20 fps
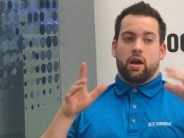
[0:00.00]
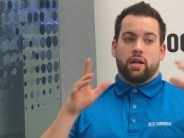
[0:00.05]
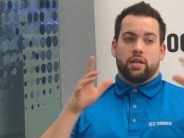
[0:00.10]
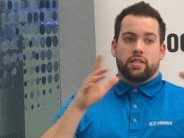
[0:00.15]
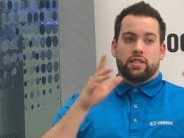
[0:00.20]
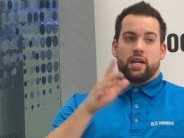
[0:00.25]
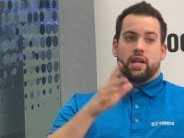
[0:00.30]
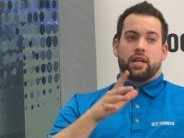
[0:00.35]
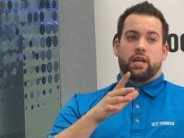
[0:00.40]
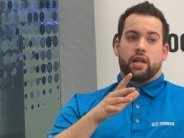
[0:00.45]
a
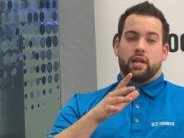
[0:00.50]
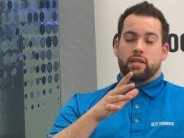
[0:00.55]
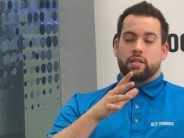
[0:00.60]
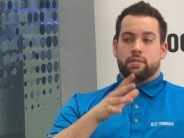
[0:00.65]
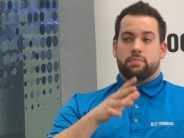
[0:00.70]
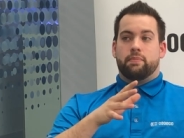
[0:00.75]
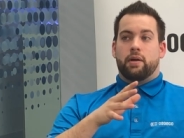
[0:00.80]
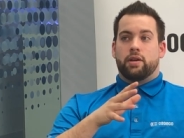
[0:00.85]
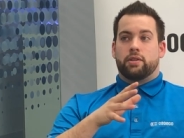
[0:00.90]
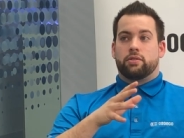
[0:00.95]
dedicated
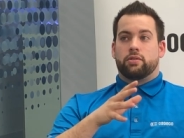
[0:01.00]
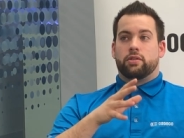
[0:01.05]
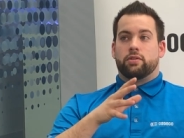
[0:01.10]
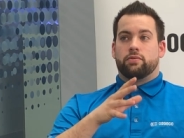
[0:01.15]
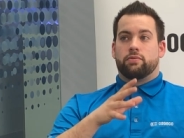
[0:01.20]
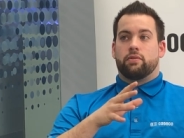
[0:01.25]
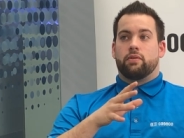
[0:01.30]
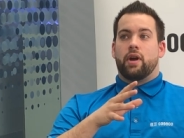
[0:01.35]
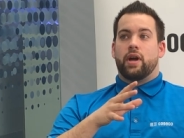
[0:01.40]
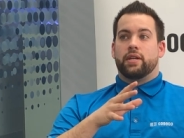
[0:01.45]

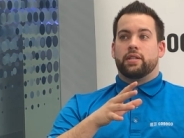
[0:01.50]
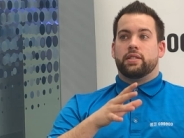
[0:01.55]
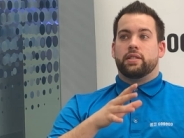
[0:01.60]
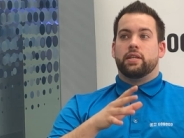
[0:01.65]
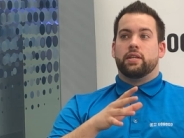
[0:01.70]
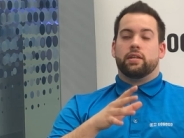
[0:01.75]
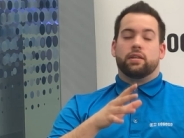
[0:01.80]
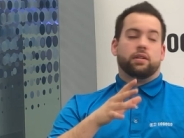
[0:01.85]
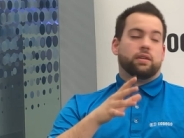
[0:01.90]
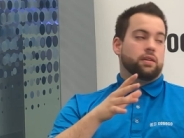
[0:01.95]
specialist for IT
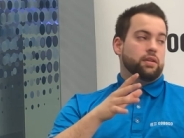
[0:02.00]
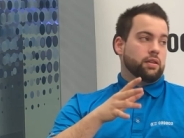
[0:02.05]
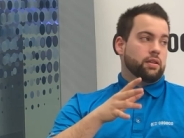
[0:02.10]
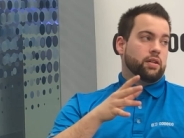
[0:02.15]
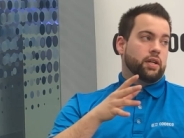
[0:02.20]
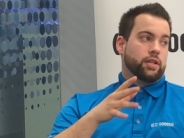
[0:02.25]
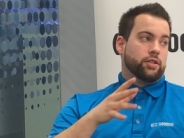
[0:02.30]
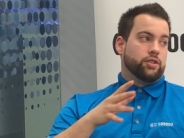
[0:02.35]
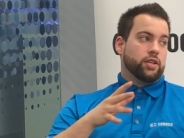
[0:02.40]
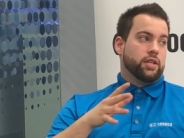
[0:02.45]

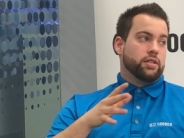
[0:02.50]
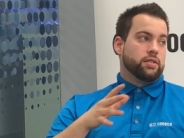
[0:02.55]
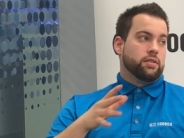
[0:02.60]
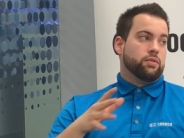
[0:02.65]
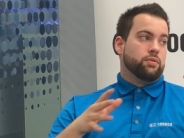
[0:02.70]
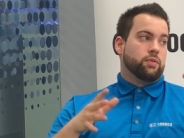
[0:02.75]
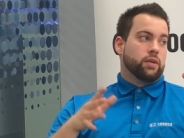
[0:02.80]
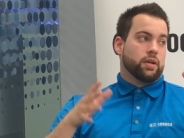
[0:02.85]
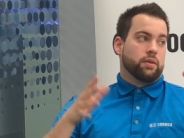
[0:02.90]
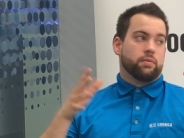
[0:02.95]
like
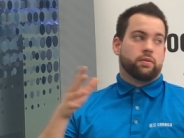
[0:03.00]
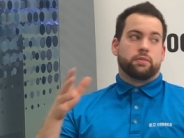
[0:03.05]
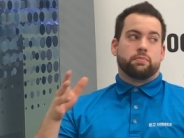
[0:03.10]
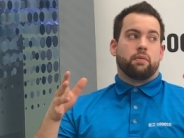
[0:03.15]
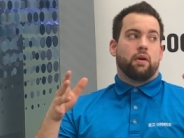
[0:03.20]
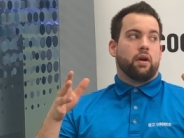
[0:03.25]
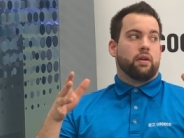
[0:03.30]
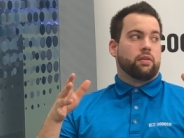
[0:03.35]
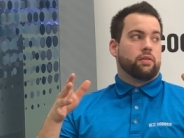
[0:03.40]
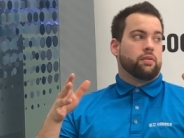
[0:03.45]
Jason who can
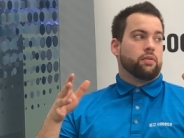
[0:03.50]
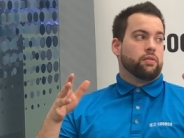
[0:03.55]
respond to